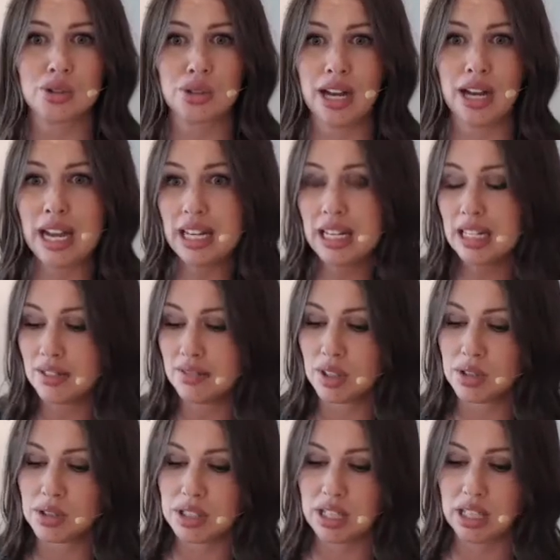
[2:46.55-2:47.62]
or any of
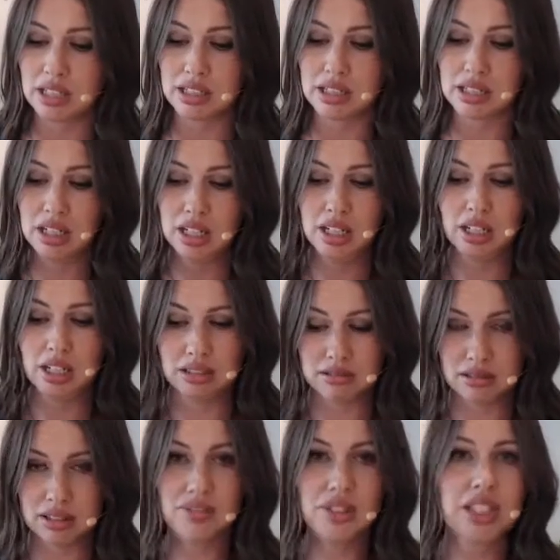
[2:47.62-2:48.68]
those things.
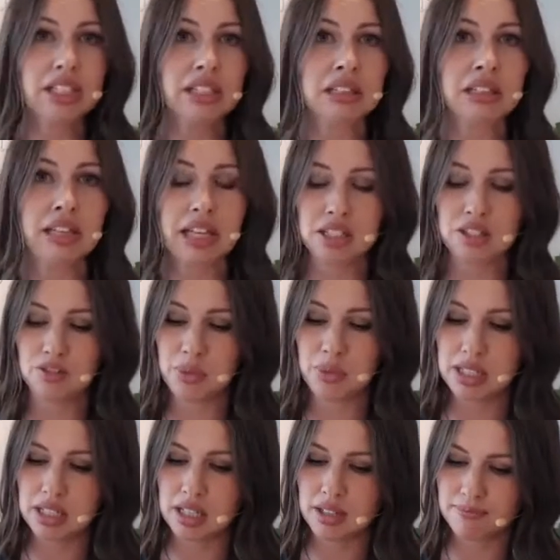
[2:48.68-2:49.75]
Living in the land of
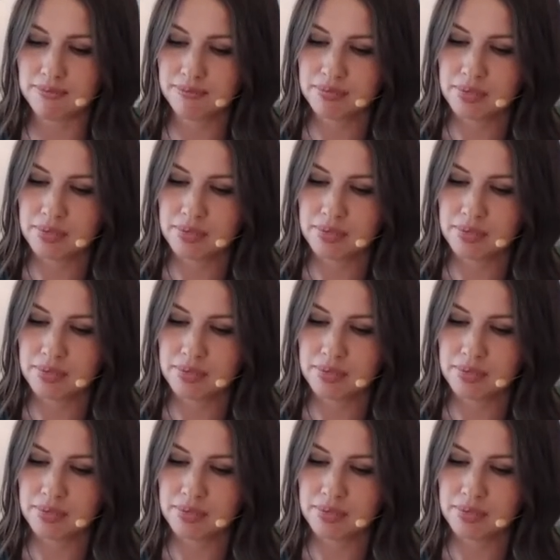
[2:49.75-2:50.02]
busy.